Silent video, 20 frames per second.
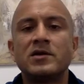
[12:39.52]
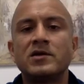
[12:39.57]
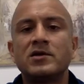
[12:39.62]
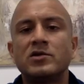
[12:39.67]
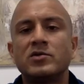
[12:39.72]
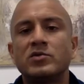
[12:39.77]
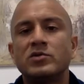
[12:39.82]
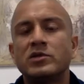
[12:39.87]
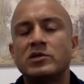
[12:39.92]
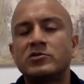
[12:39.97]

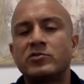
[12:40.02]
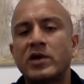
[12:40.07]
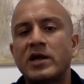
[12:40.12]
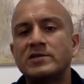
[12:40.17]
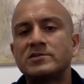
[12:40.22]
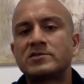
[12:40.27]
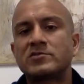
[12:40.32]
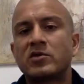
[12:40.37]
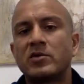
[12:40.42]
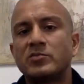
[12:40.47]
doing the
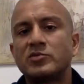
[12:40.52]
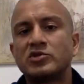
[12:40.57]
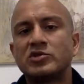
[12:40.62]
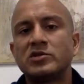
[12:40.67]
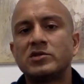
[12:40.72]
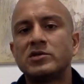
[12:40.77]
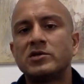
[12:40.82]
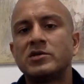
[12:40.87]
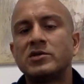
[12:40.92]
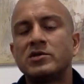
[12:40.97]

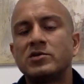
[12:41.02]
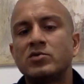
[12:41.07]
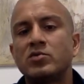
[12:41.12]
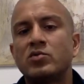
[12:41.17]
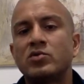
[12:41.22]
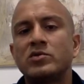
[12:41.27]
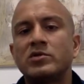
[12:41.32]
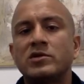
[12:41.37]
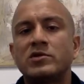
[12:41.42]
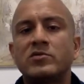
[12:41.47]
transcription
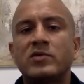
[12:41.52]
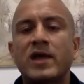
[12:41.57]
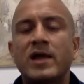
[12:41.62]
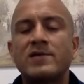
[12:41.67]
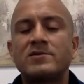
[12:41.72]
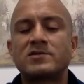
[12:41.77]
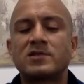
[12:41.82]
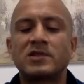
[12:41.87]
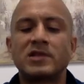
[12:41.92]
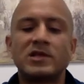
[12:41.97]
or the
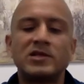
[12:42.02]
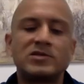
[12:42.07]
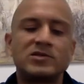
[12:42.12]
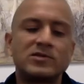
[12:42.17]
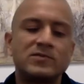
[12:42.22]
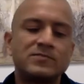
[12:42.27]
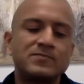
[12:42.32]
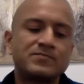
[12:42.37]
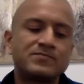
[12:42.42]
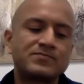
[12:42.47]
translation.
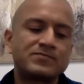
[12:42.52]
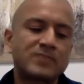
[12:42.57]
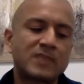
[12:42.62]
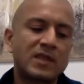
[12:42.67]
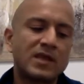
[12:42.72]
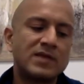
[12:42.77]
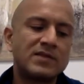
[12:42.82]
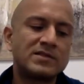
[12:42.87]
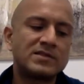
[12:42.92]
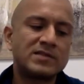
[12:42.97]

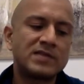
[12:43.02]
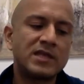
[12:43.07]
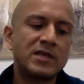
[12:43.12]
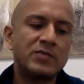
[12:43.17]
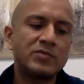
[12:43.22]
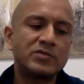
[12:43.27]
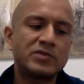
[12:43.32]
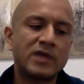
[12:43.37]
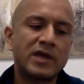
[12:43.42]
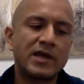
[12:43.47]
It
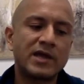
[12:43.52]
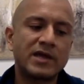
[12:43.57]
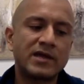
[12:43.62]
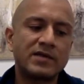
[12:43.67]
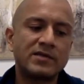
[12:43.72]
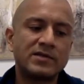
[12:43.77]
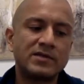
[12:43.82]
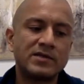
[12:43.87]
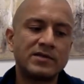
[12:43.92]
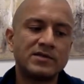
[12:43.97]
seems like
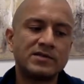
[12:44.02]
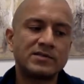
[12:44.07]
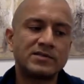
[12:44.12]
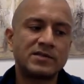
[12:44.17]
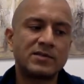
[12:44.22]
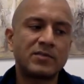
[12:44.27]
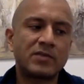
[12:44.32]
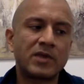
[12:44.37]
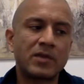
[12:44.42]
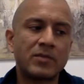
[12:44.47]
there is
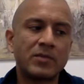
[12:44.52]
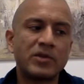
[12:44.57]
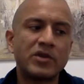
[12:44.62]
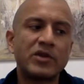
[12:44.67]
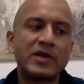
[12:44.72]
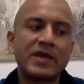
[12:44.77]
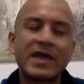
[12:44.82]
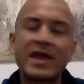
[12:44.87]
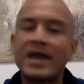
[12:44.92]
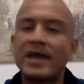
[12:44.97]
some
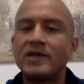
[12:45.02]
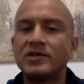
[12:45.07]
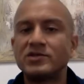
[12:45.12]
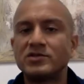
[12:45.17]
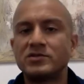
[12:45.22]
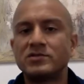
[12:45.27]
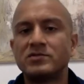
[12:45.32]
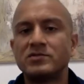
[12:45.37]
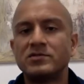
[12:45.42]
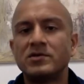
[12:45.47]

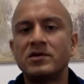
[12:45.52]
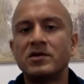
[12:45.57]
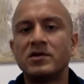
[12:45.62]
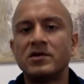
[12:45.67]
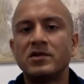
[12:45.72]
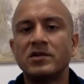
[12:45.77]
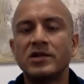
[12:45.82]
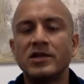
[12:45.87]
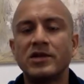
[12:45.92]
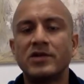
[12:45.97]
communication
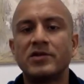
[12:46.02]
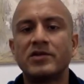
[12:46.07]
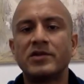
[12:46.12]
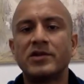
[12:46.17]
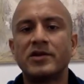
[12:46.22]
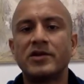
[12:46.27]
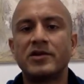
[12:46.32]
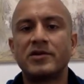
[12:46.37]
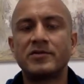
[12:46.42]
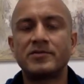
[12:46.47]
layer
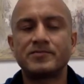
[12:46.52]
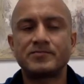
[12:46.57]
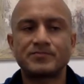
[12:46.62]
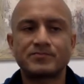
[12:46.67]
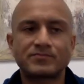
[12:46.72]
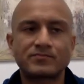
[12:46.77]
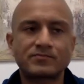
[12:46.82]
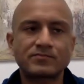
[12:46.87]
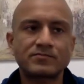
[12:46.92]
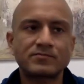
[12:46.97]
there,
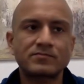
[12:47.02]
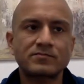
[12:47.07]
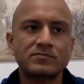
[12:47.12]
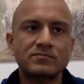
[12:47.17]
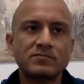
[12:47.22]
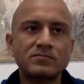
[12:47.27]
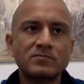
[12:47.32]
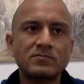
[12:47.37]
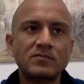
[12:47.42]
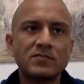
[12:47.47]

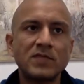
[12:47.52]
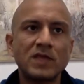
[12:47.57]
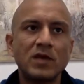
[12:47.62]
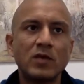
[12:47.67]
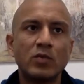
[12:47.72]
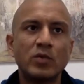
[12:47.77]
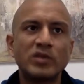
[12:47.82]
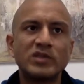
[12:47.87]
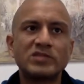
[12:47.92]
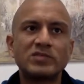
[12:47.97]

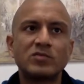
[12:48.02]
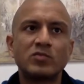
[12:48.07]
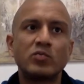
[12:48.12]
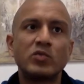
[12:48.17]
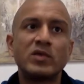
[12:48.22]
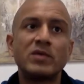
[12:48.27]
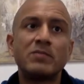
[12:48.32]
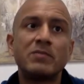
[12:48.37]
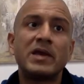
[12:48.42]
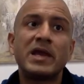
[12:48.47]
which
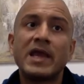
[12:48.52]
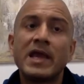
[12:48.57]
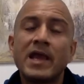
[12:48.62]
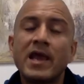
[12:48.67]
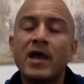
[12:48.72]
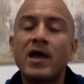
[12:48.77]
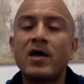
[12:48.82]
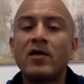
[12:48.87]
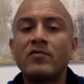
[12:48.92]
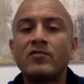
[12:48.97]
we may
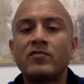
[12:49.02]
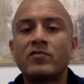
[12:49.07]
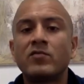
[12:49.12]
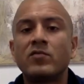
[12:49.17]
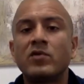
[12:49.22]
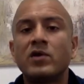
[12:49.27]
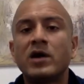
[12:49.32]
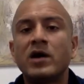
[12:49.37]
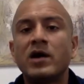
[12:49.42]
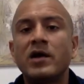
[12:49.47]
have
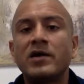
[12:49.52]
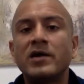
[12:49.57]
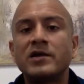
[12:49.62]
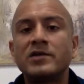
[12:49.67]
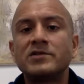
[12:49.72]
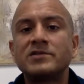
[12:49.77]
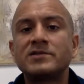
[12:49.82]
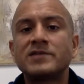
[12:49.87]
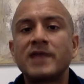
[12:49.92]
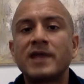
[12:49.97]
an
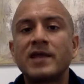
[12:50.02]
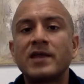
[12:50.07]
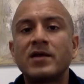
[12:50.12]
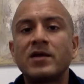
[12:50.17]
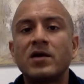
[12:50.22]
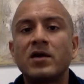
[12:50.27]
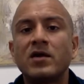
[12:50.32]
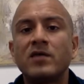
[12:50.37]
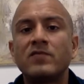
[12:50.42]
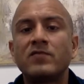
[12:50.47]
understanding
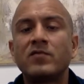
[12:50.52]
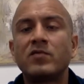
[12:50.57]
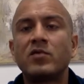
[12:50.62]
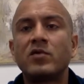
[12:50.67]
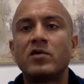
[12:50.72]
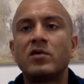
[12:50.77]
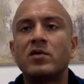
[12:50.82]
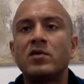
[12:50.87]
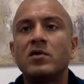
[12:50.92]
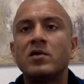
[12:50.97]
of,
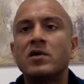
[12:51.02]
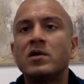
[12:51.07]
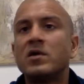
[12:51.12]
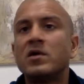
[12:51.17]
or